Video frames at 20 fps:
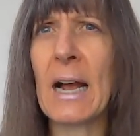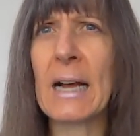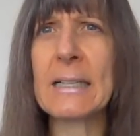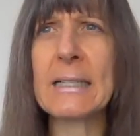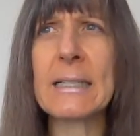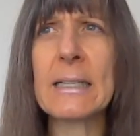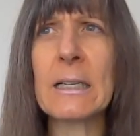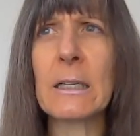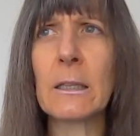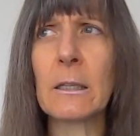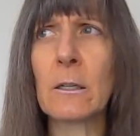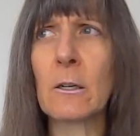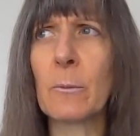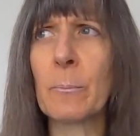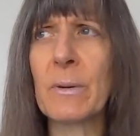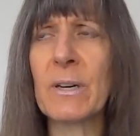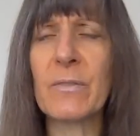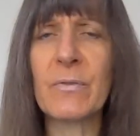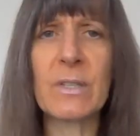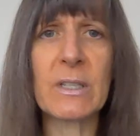I see a little
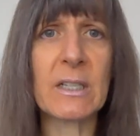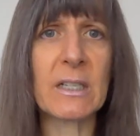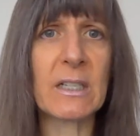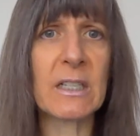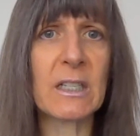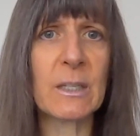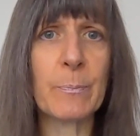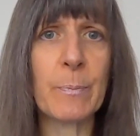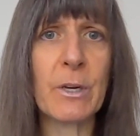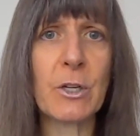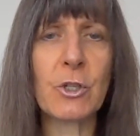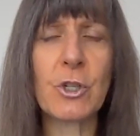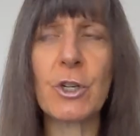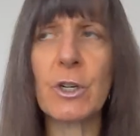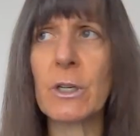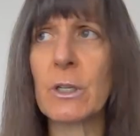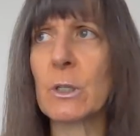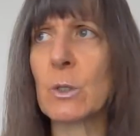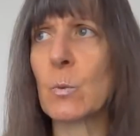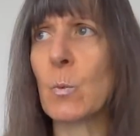bit of
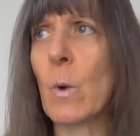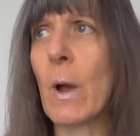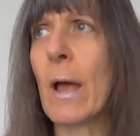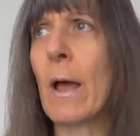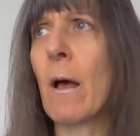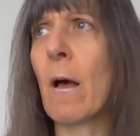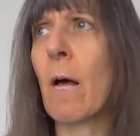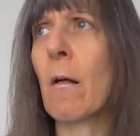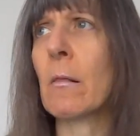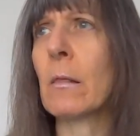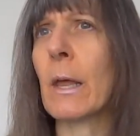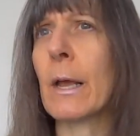suspicion as well.